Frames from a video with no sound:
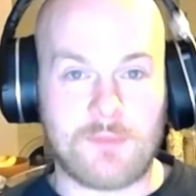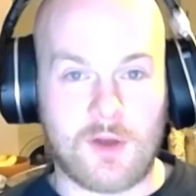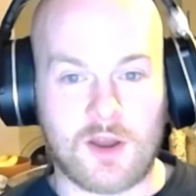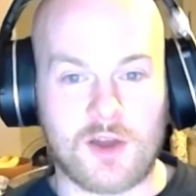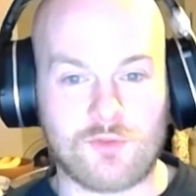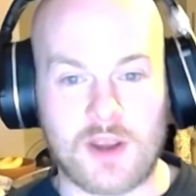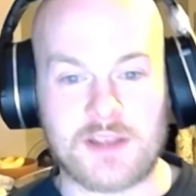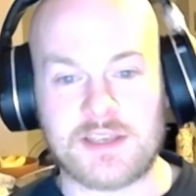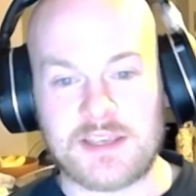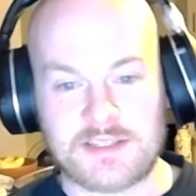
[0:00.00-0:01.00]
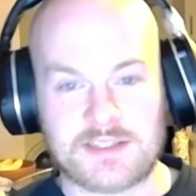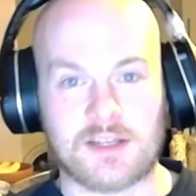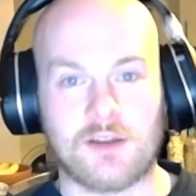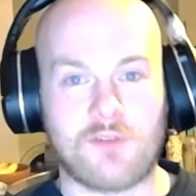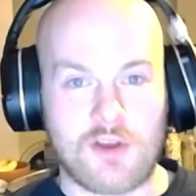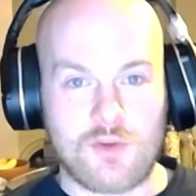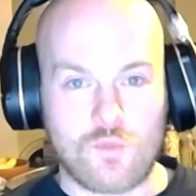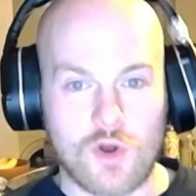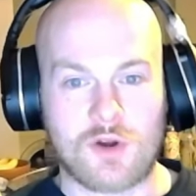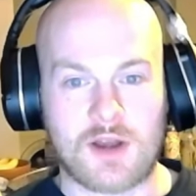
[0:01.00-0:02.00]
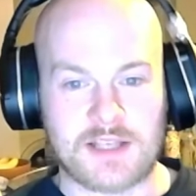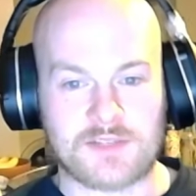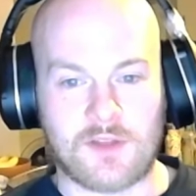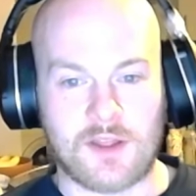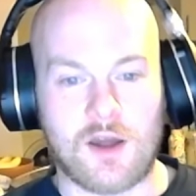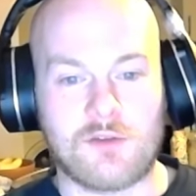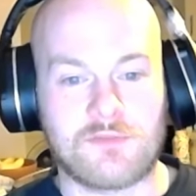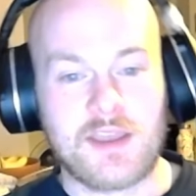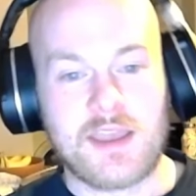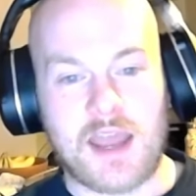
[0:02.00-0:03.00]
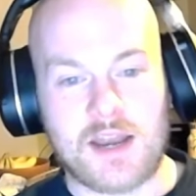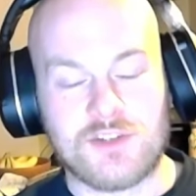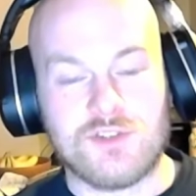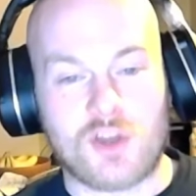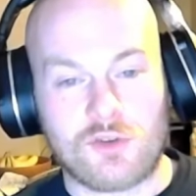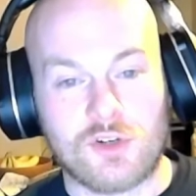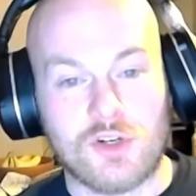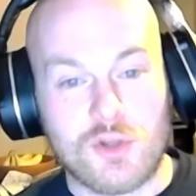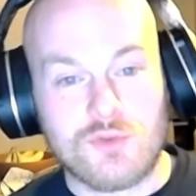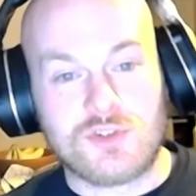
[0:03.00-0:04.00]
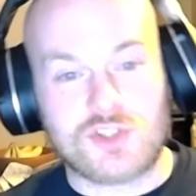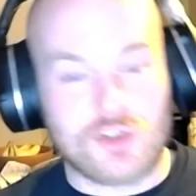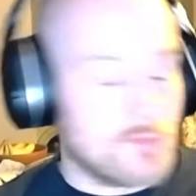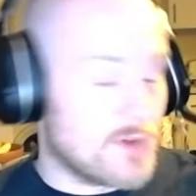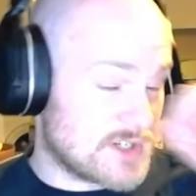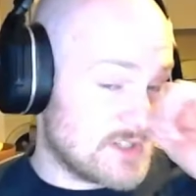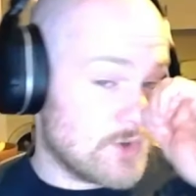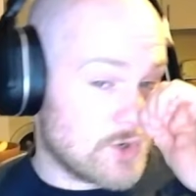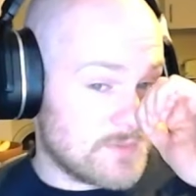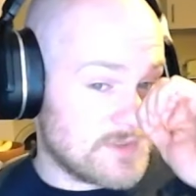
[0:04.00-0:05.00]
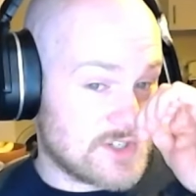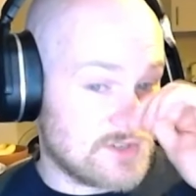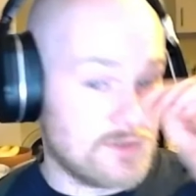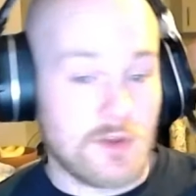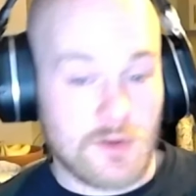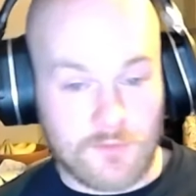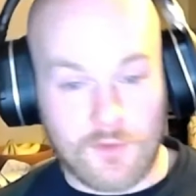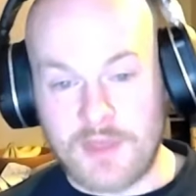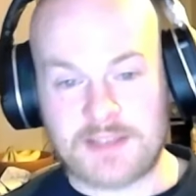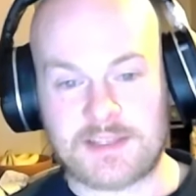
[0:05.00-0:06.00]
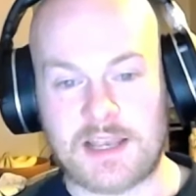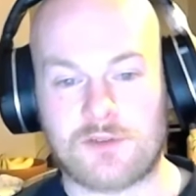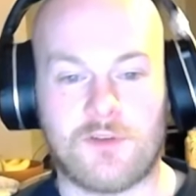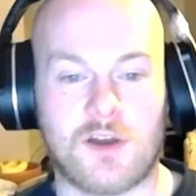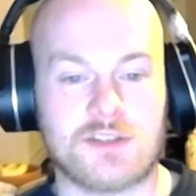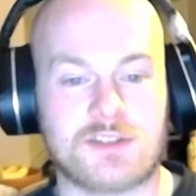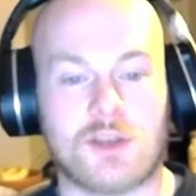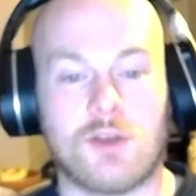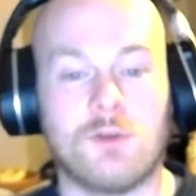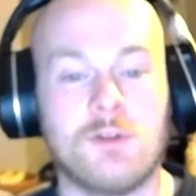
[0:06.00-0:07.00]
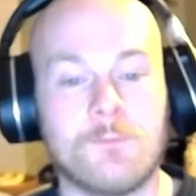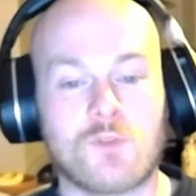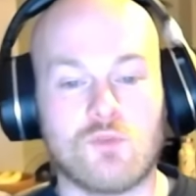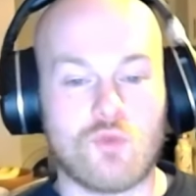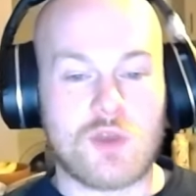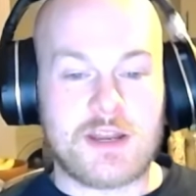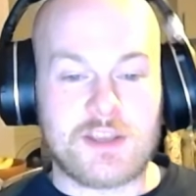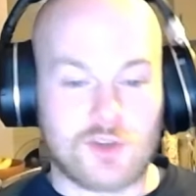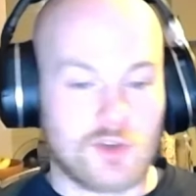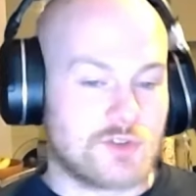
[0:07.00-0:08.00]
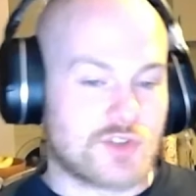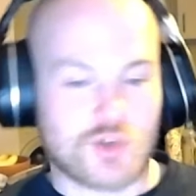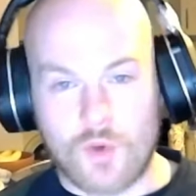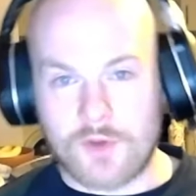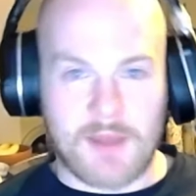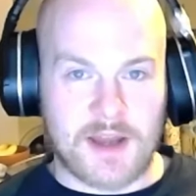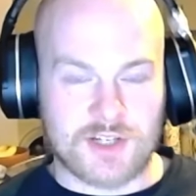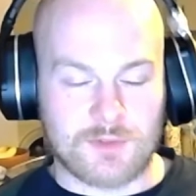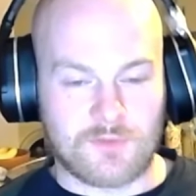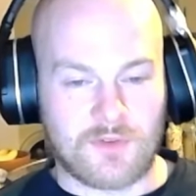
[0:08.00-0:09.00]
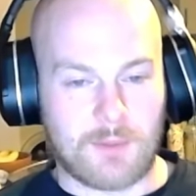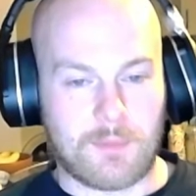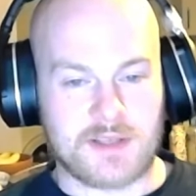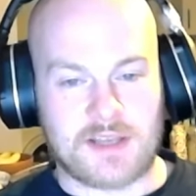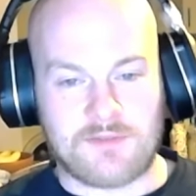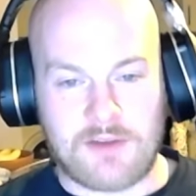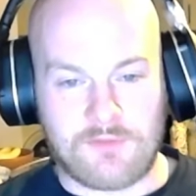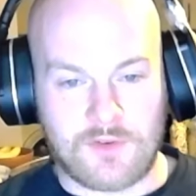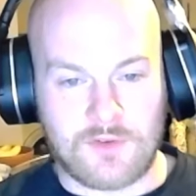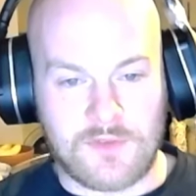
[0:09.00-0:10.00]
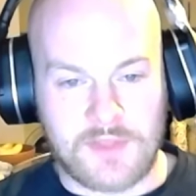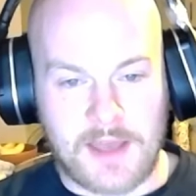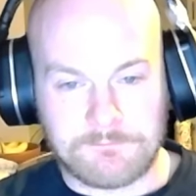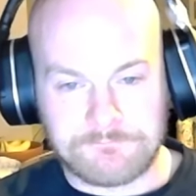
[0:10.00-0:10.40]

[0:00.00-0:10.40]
Pollard, right? He's still a very world-class fly half, and you don't lose too much in the hooker position for that sacrifice. So really good squad management by South Africa for that.